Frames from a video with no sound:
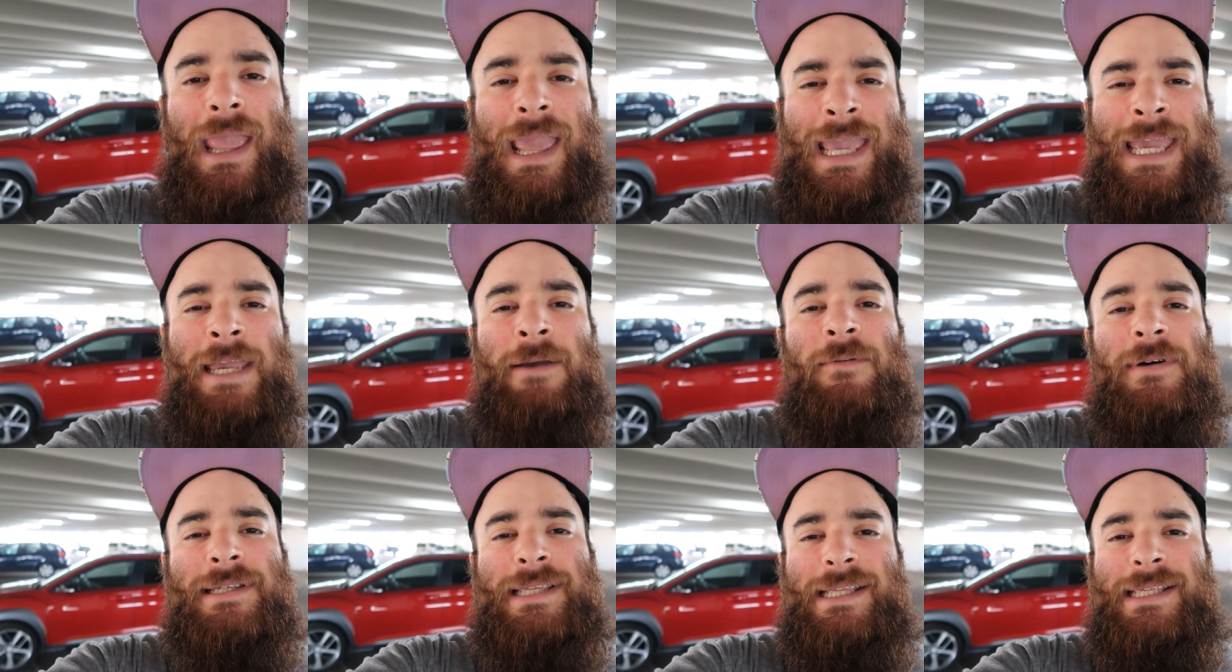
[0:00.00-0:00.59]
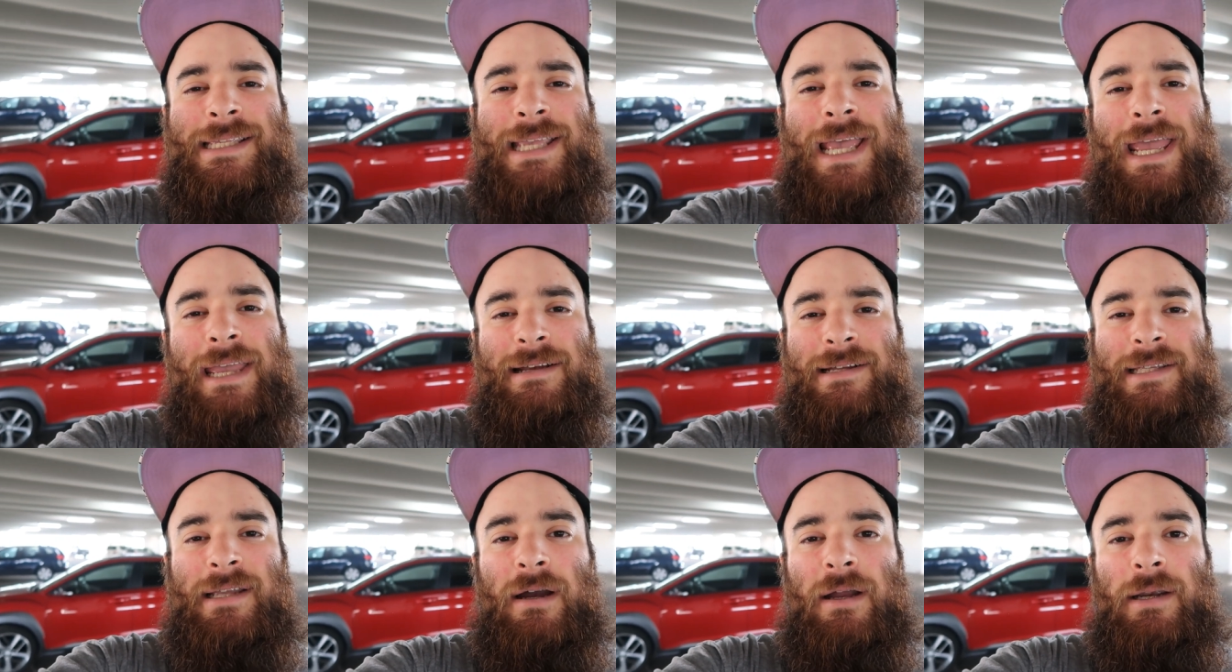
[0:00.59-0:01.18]
He wasn't saying
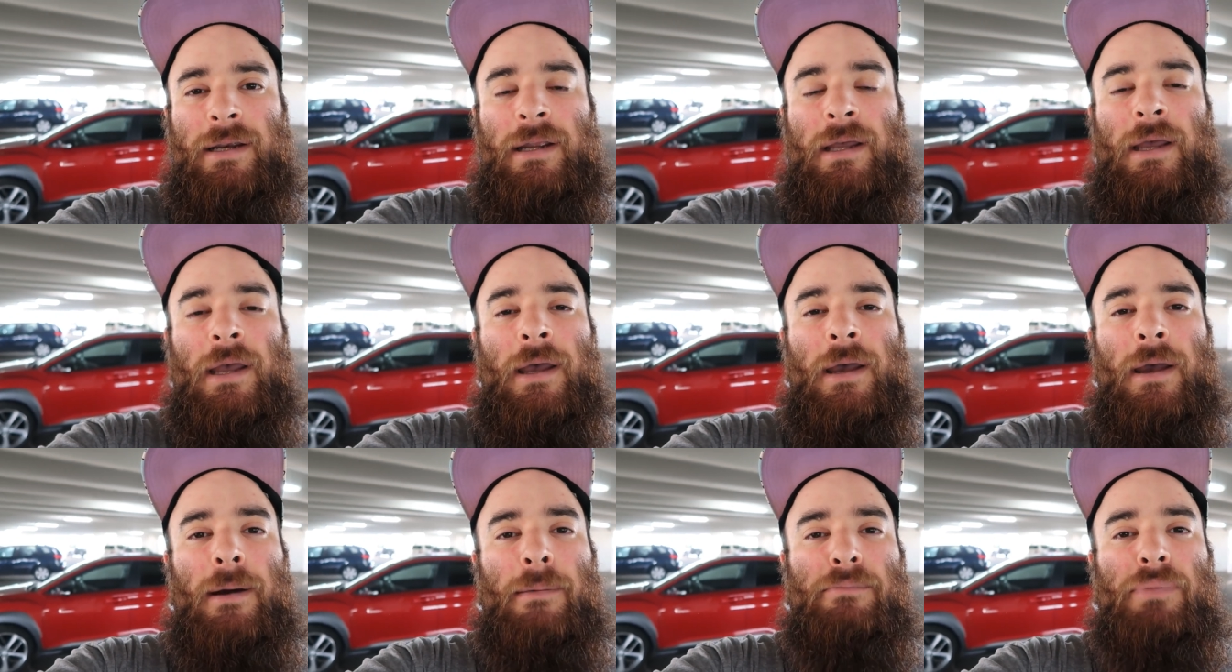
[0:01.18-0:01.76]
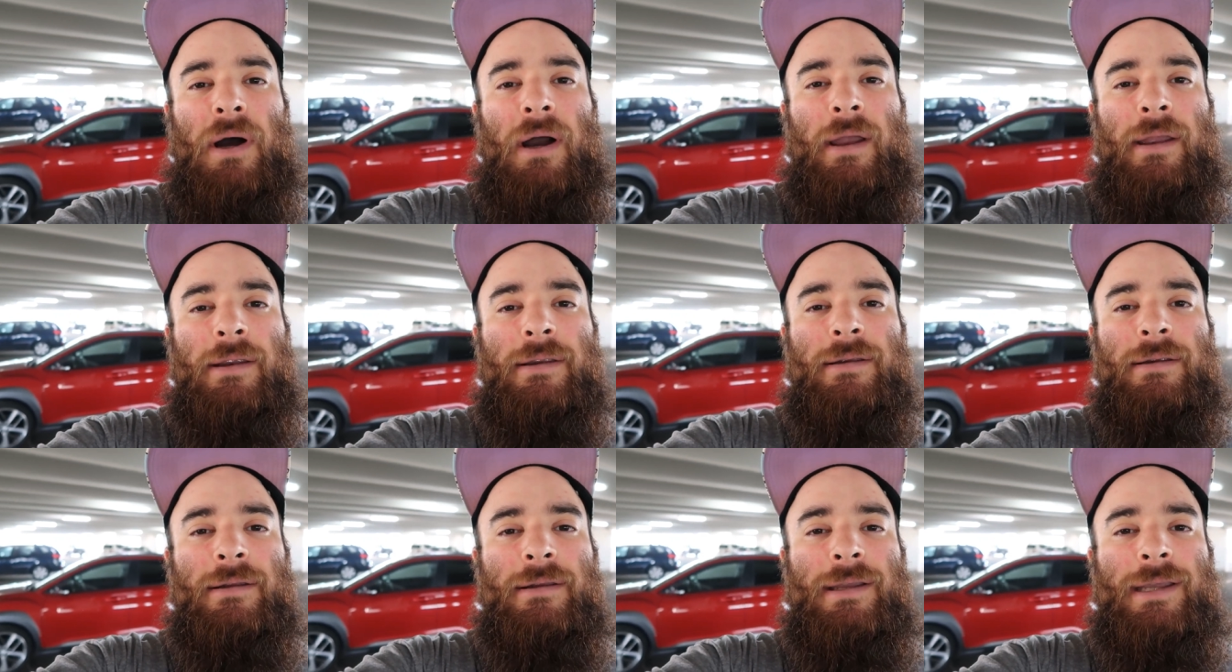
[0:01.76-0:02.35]
a ton, but
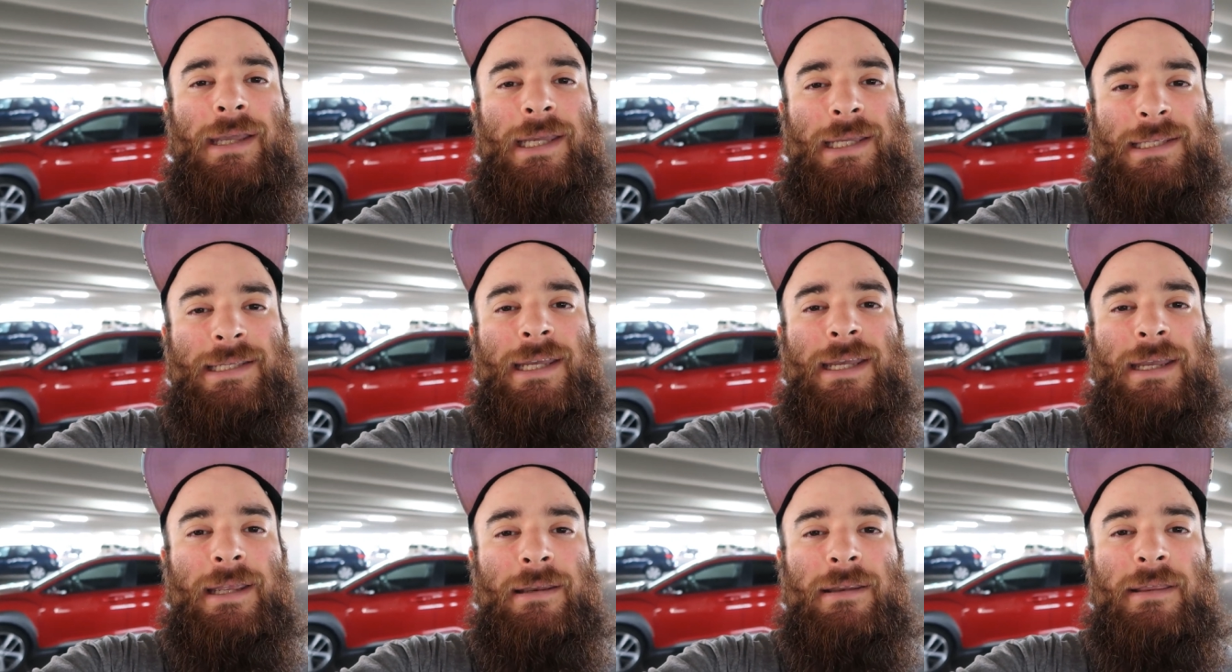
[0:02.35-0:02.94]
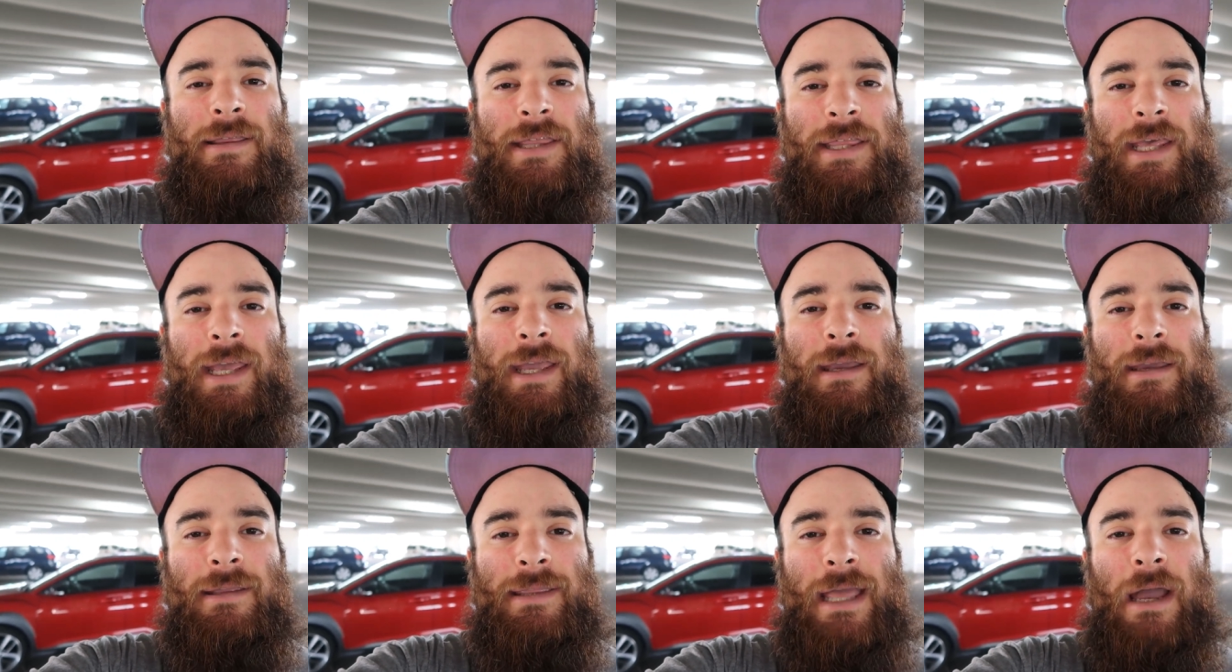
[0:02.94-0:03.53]
he did
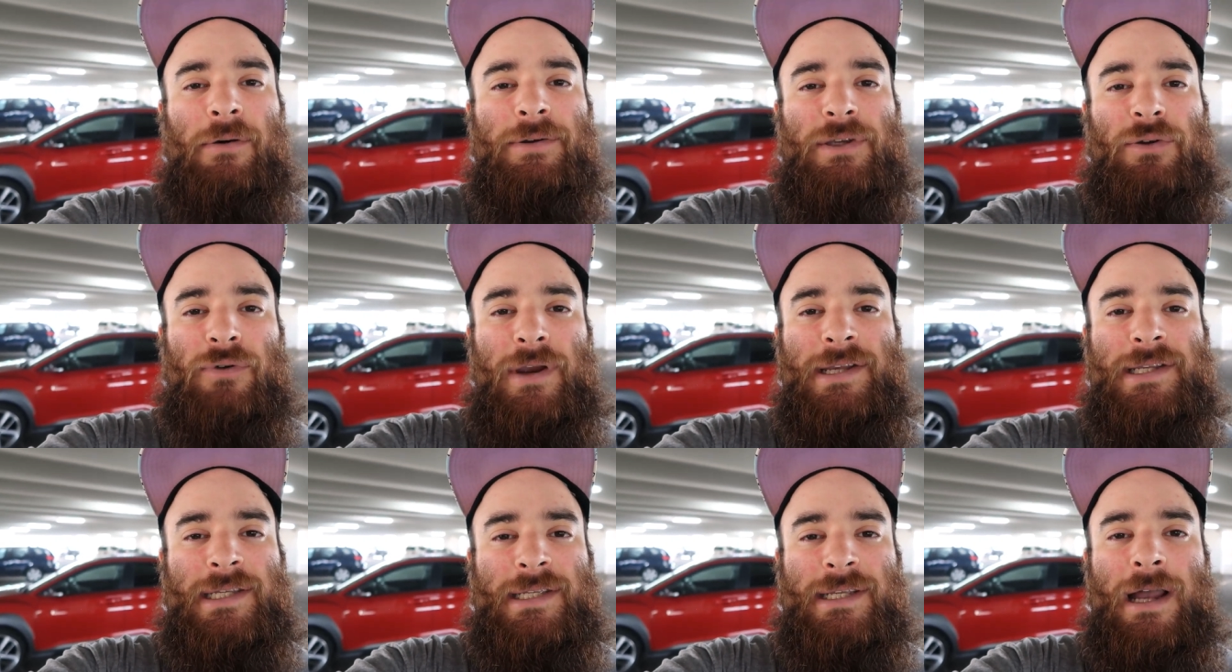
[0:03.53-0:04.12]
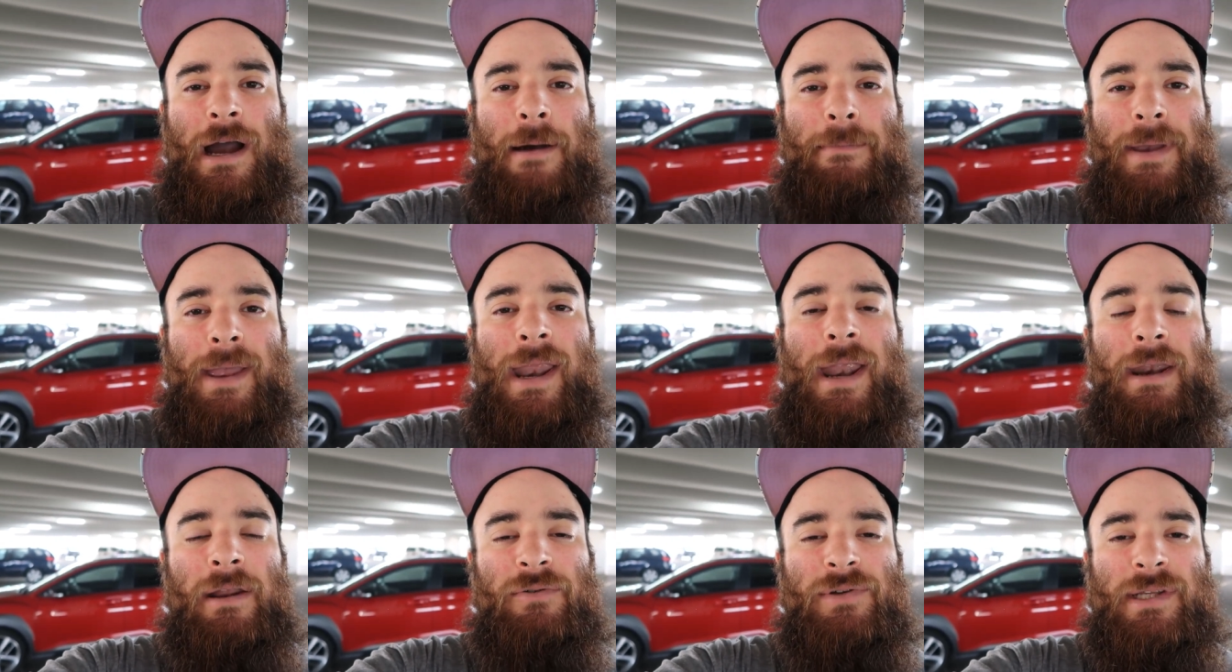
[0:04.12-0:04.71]
think that was a racist comment
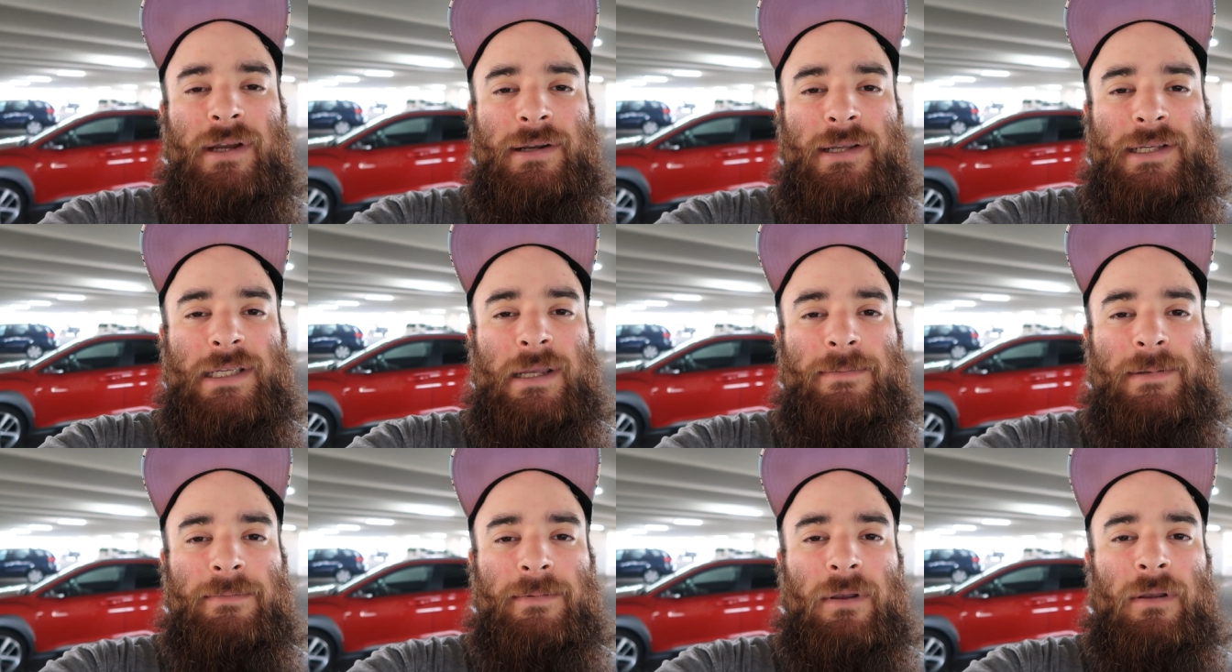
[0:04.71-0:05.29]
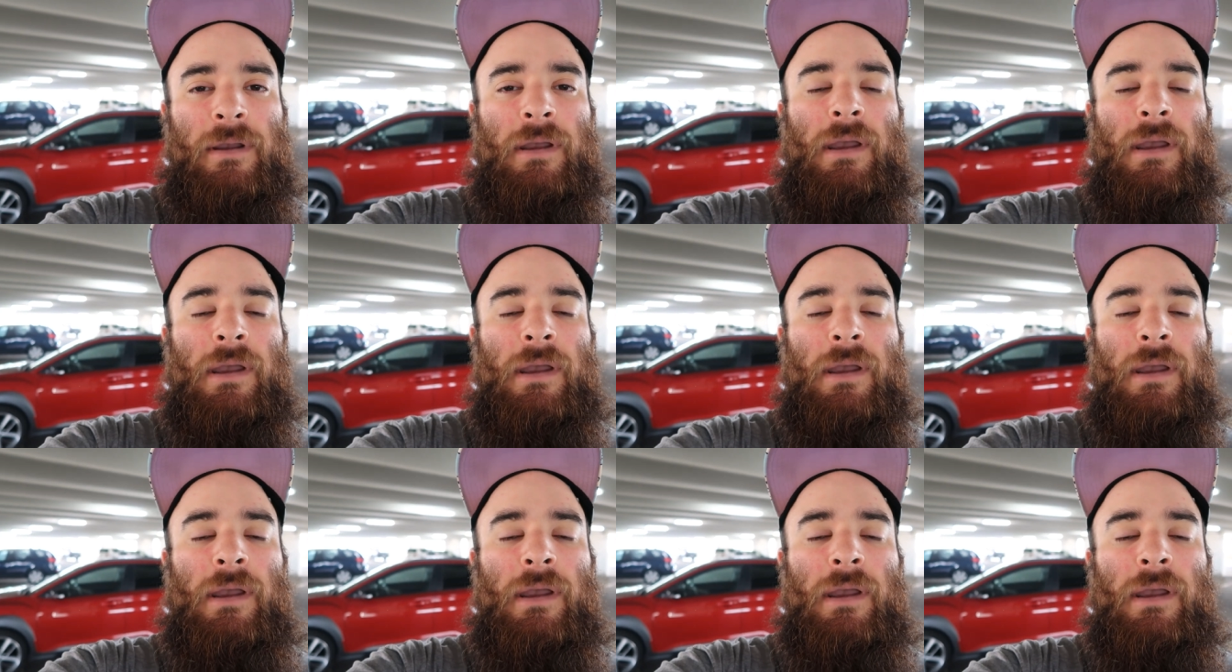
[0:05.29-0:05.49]
and it was unacceptable.